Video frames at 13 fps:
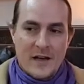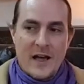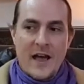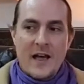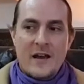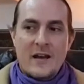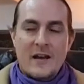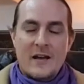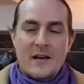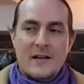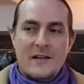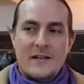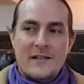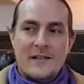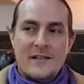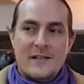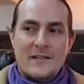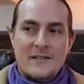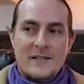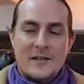And
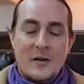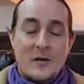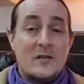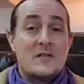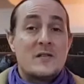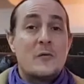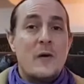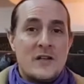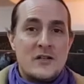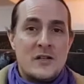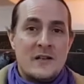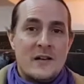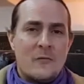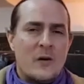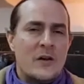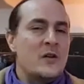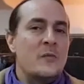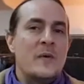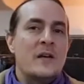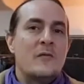you know, there's a question there. What do
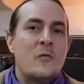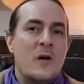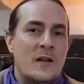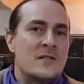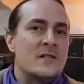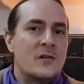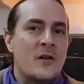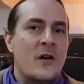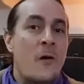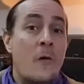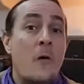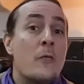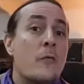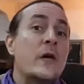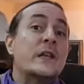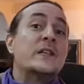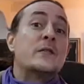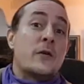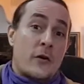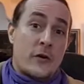you mean, once you know,
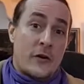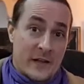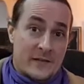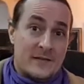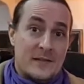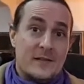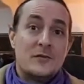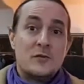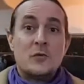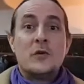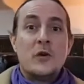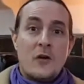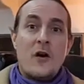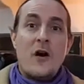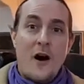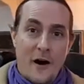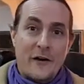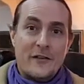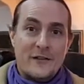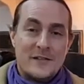return it to your
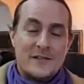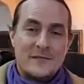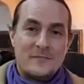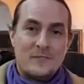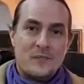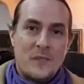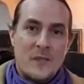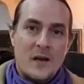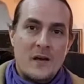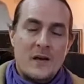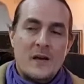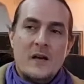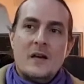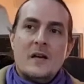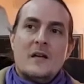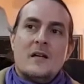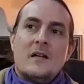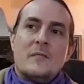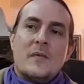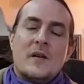heart?
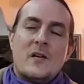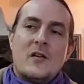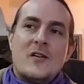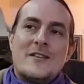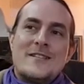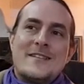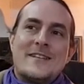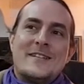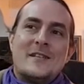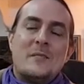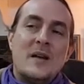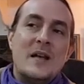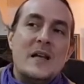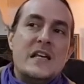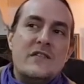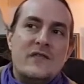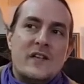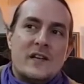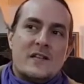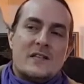Because the
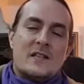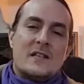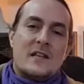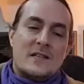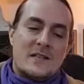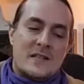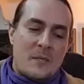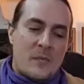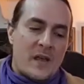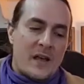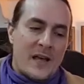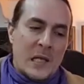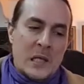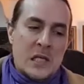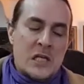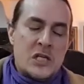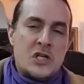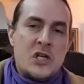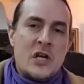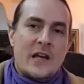belief is that something
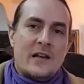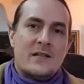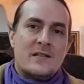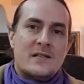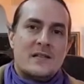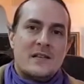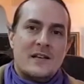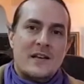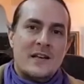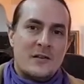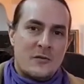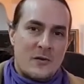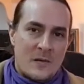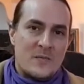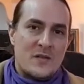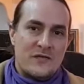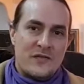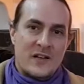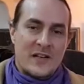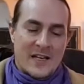initiates in the realms of
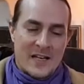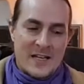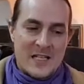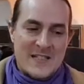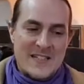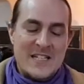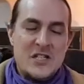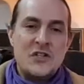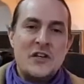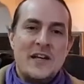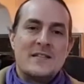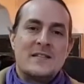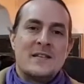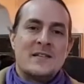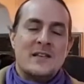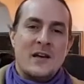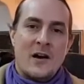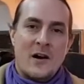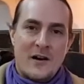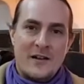feeling, initiates in the
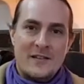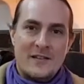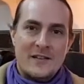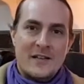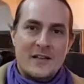heart,